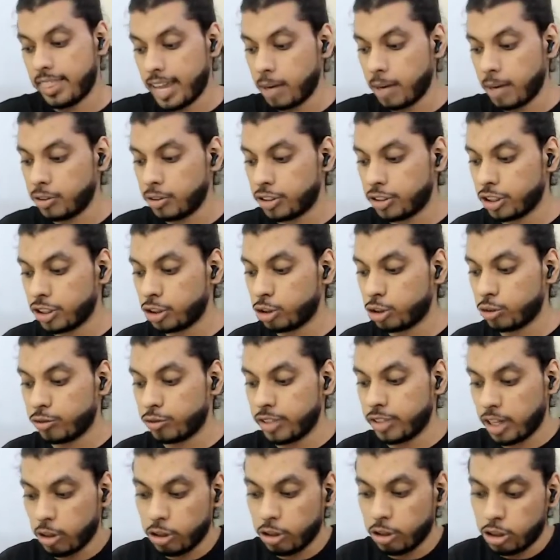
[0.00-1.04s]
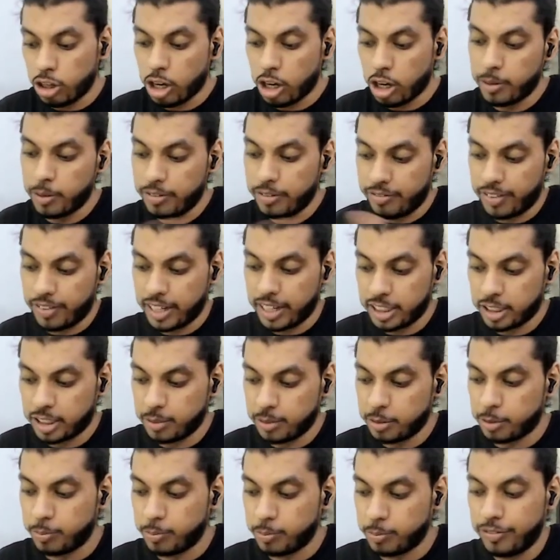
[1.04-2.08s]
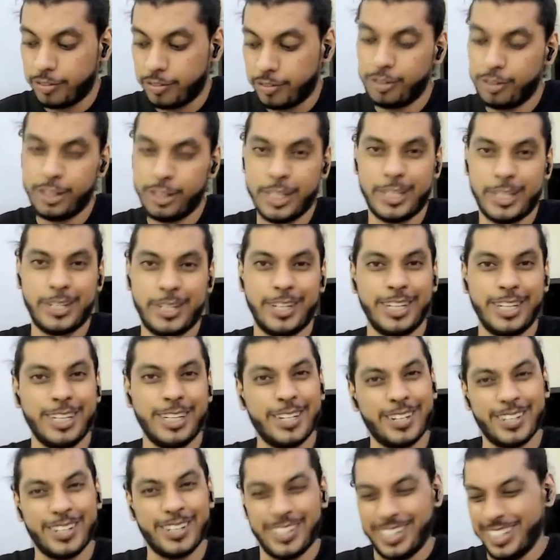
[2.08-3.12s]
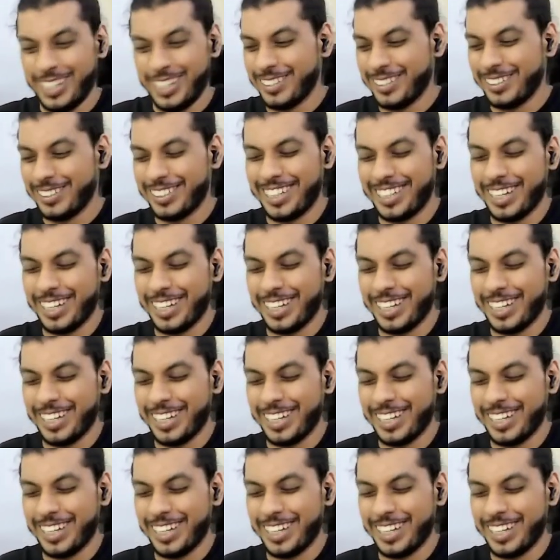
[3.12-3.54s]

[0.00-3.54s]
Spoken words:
that being said, so we are going to talk about 5 steps before recording your online course,